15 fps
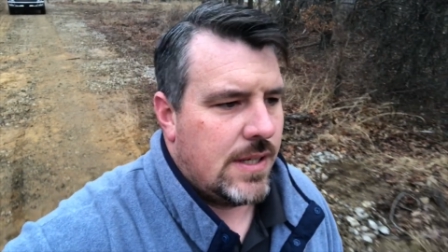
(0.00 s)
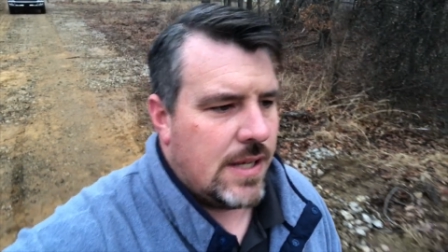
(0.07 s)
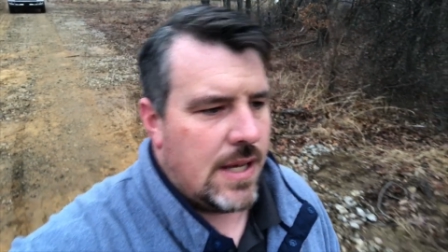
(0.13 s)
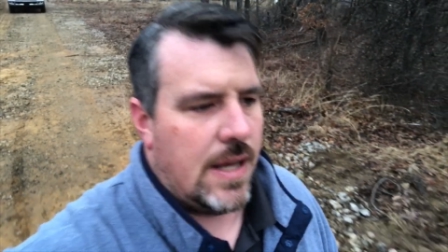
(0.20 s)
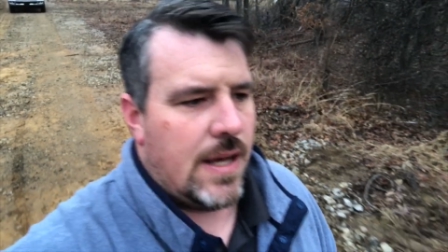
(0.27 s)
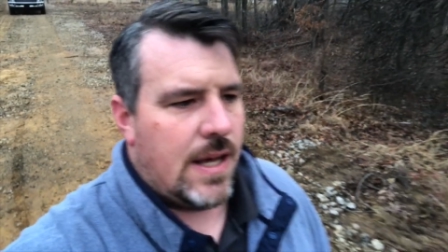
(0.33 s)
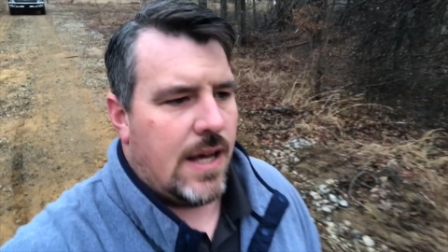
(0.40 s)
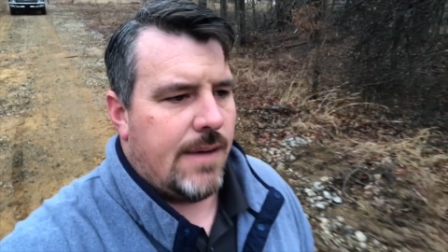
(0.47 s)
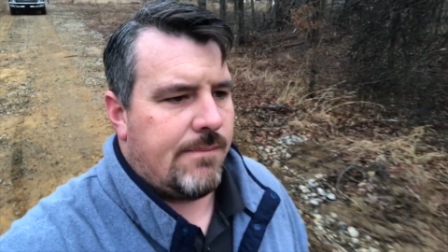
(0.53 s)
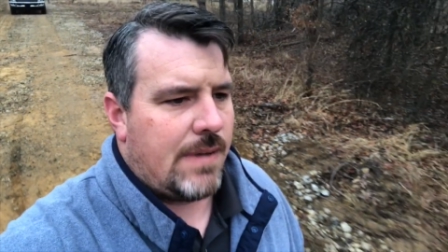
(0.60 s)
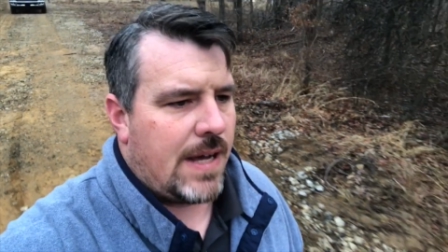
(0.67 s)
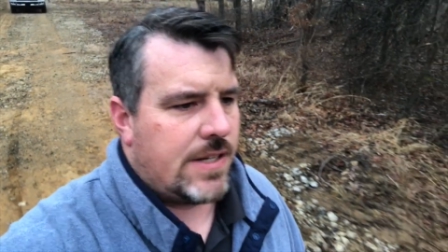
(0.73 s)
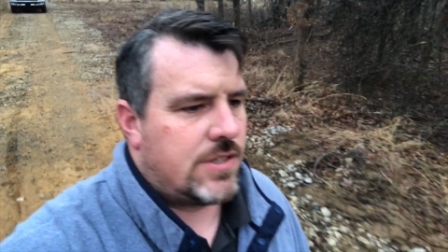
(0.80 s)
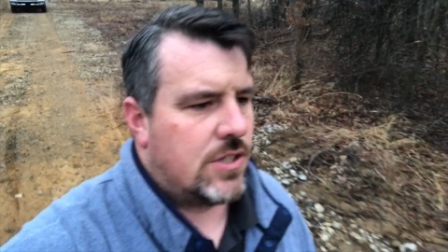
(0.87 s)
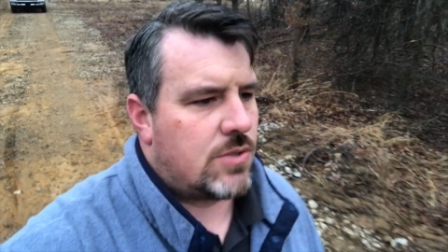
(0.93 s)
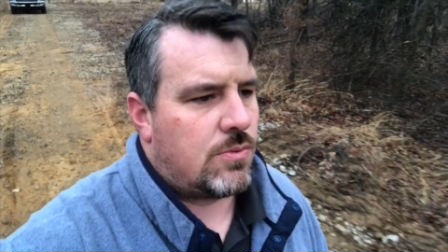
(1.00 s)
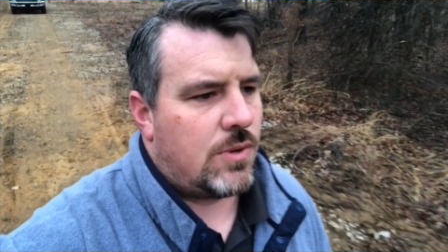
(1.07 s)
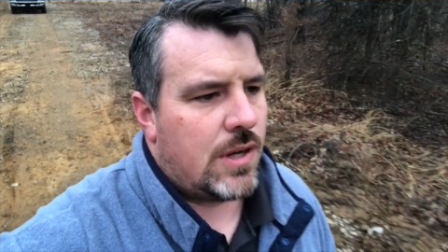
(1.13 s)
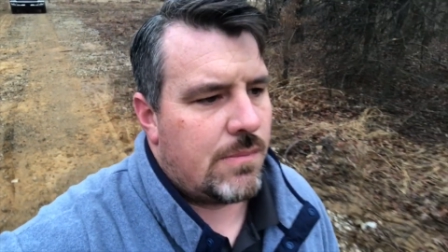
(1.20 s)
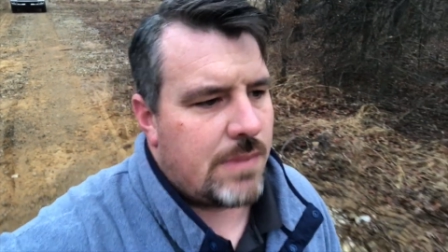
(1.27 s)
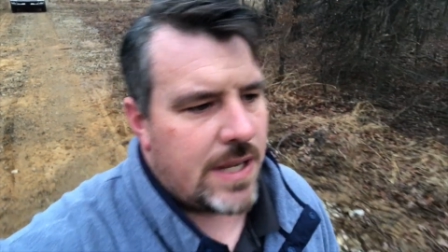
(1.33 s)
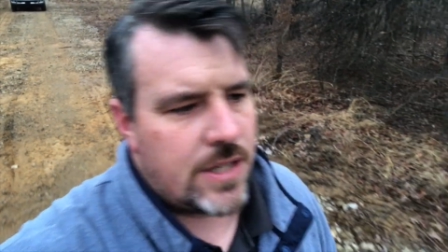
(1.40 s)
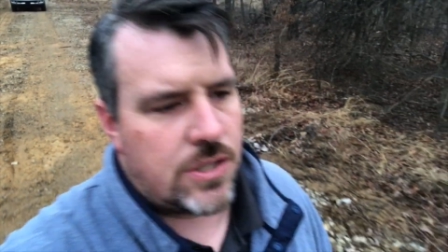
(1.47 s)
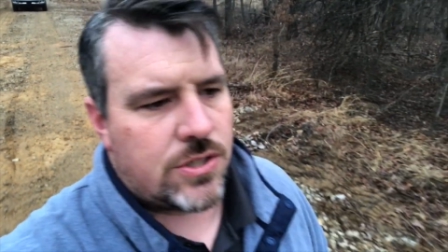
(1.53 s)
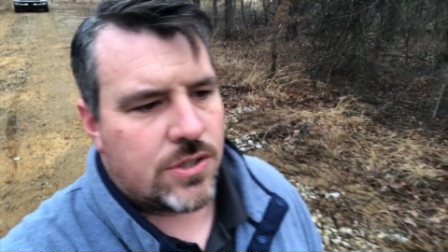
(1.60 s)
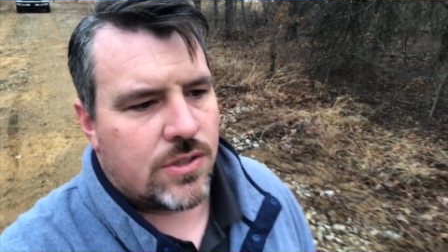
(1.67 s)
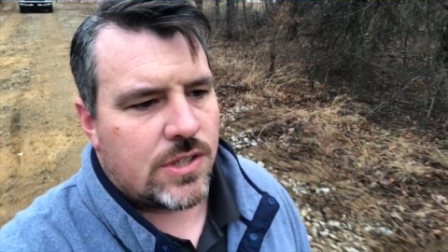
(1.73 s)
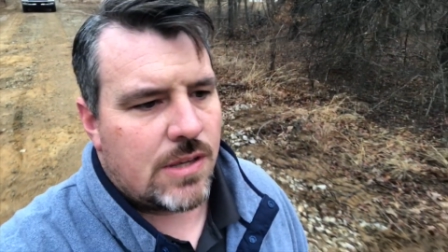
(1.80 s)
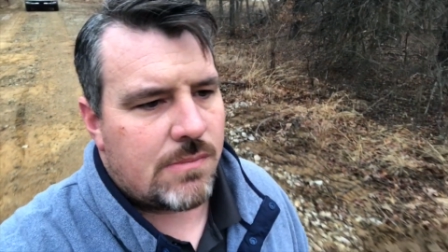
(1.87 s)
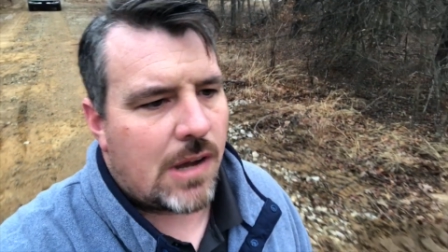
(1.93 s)
Um, I just want to make
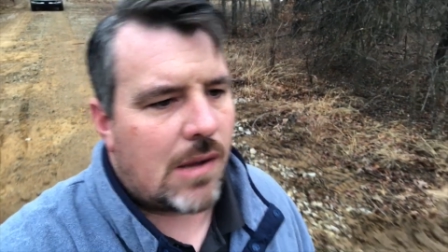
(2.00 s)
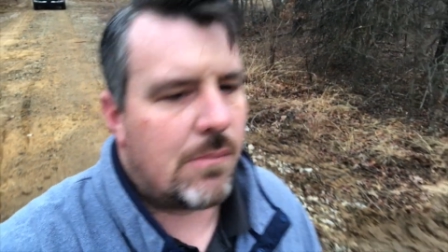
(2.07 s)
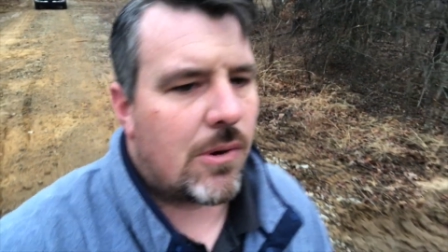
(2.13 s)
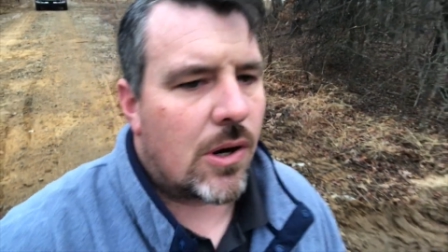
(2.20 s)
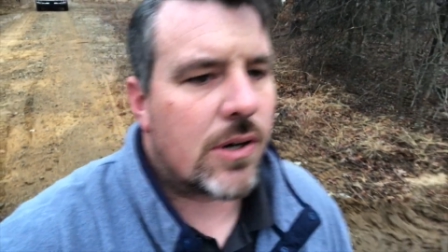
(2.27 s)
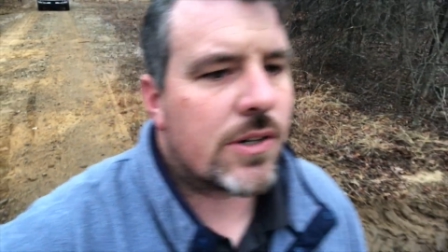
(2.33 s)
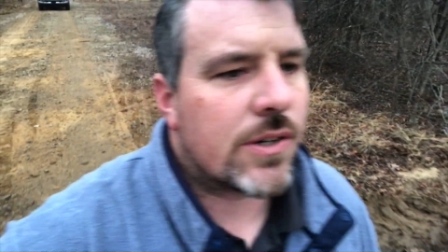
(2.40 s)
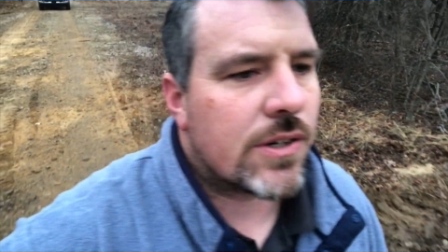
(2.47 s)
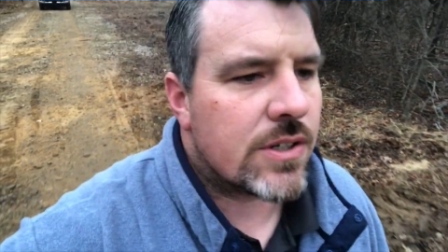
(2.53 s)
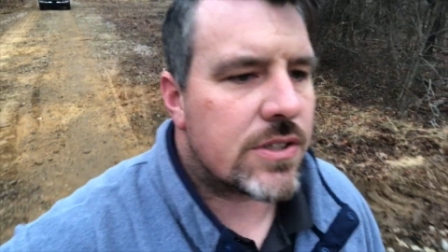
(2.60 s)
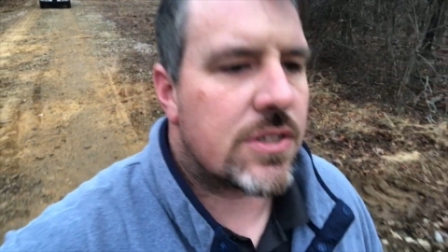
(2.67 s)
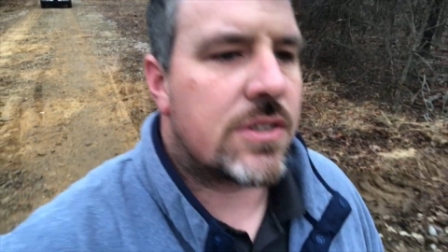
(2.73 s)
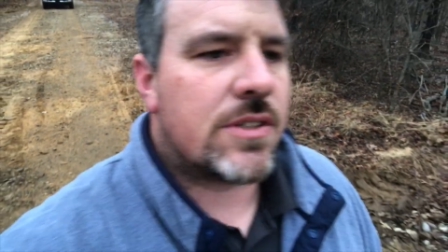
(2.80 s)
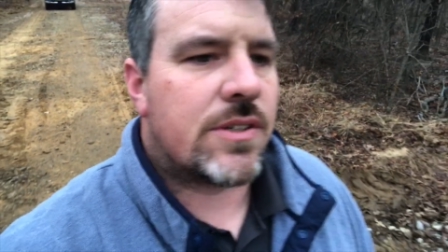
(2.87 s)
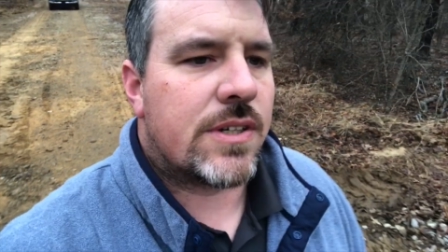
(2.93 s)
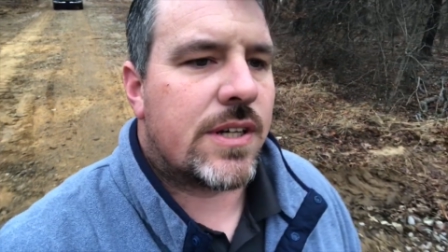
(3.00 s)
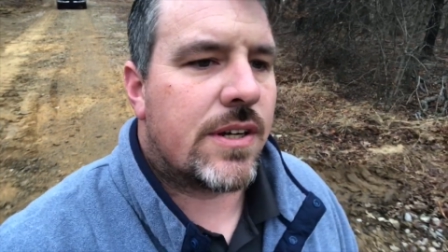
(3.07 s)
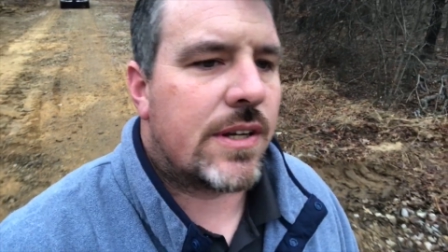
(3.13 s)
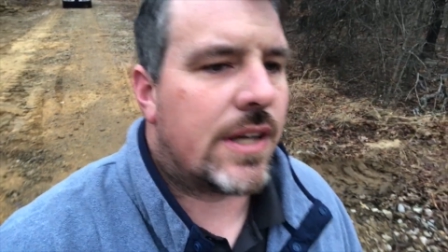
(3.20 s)
sure that my marker is still here.